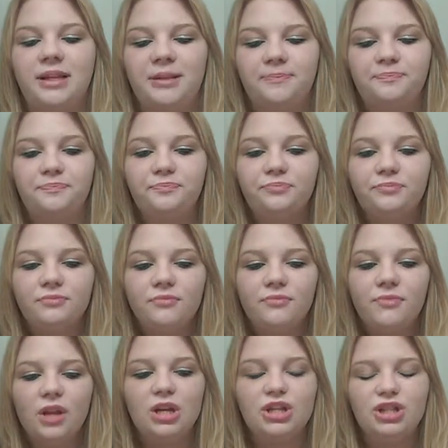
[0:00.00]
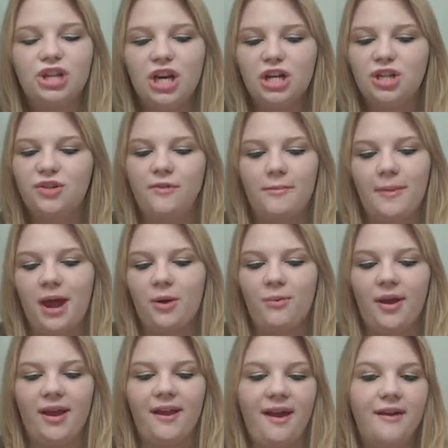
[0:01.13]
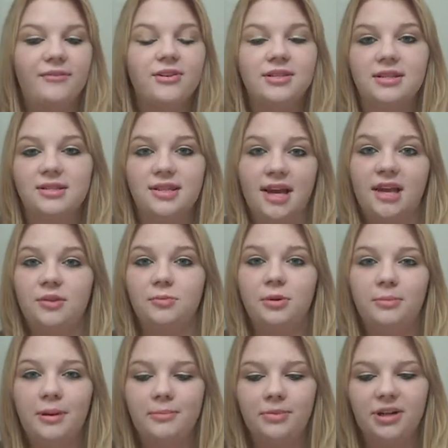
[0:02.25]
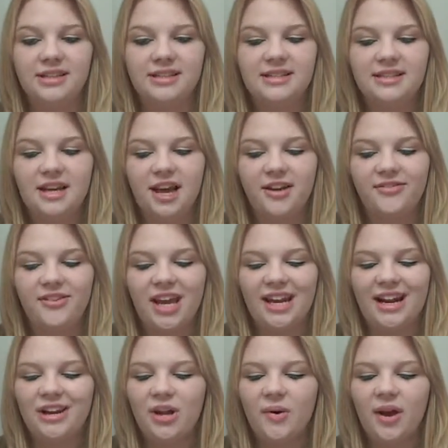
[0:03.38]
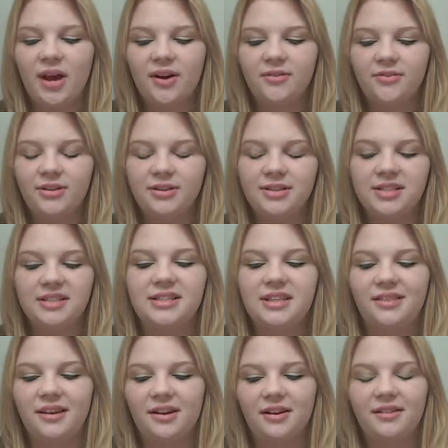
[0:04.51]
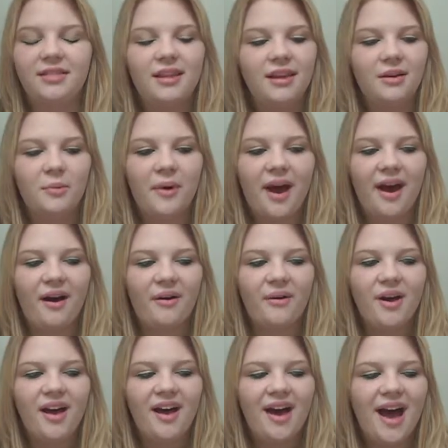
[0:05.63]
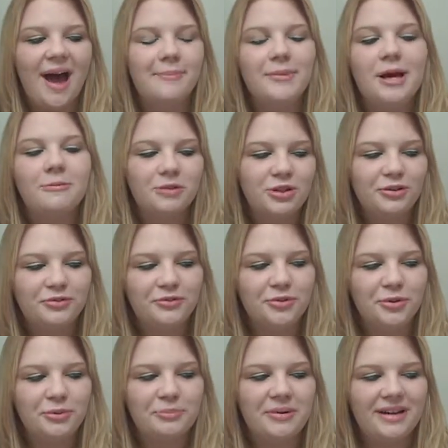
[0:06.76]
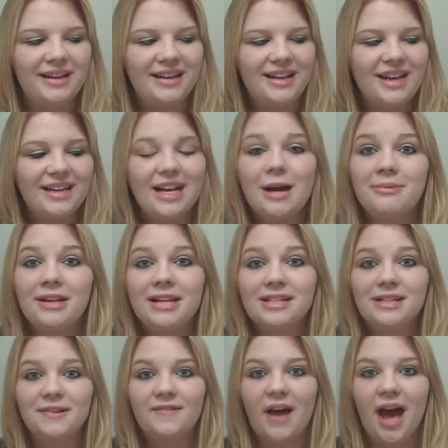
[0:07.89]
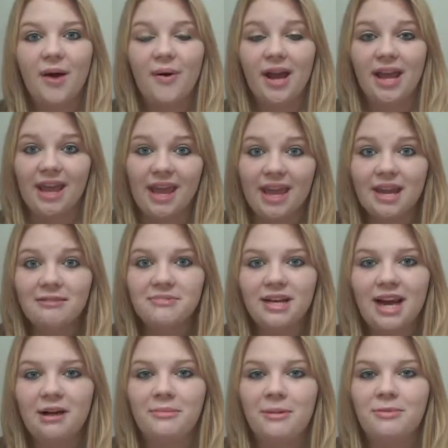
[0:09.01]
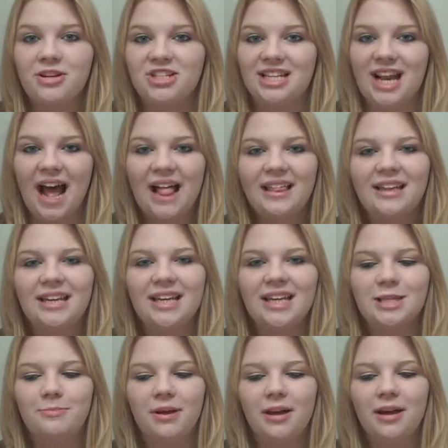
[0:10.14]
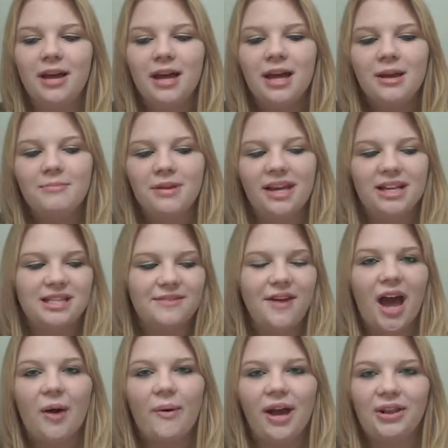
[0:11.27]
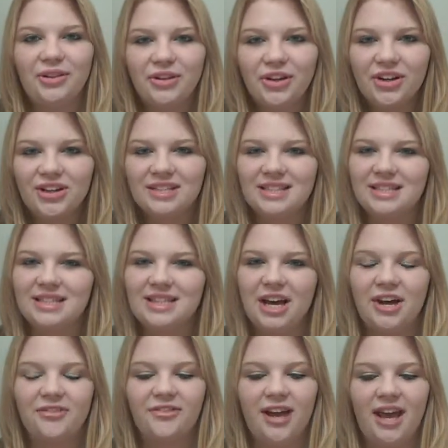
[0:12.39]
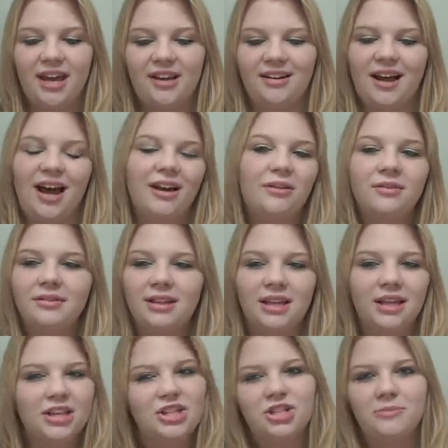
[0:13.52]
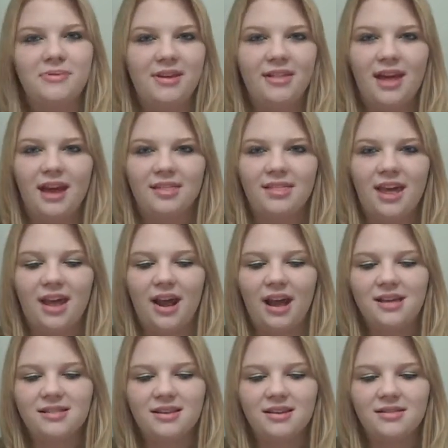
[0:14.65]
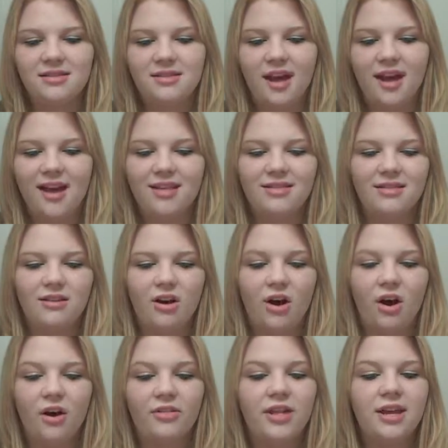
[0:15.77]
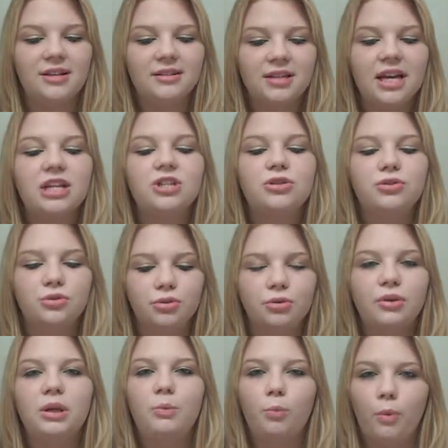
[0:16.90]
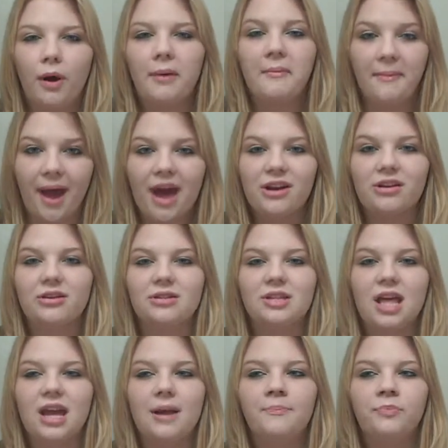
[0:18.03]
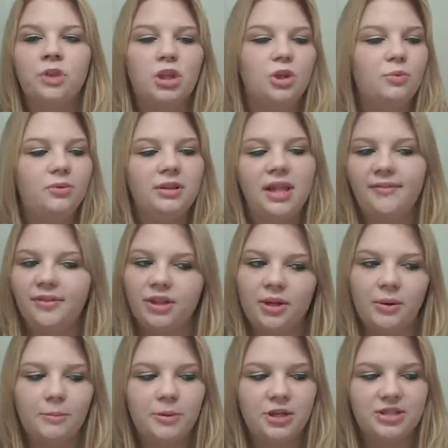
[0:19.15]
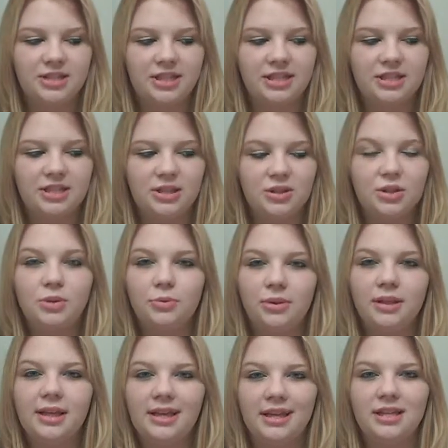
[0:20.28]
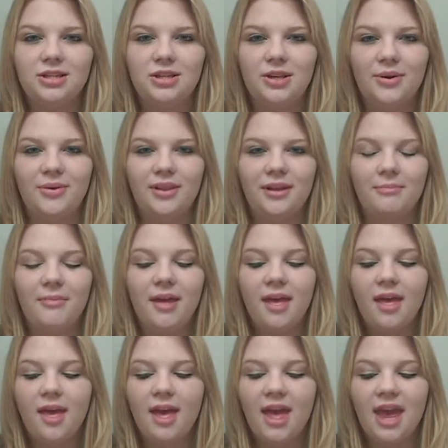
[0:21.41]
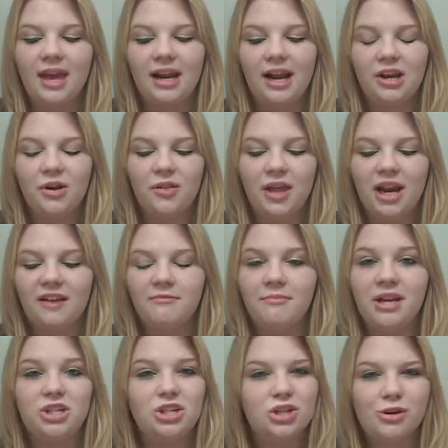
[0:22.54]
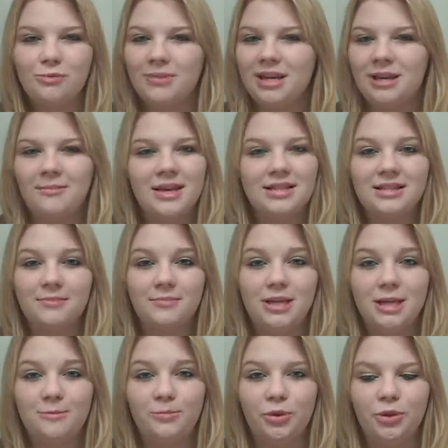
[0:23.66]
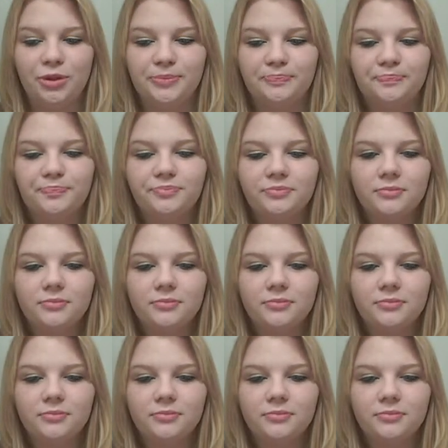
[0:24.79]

been judged for my weight ever since I can remember and stuff, and I know how it feels to sit there and think, wow, I'm not beautiful, but not because of how I am and how my personality is, but because of how I look and stuff. And I don't think it should be like that. I think that on the inside is truly what matters. Like, you will never know a person until you really get to know them. And I know that I've met so many amazing people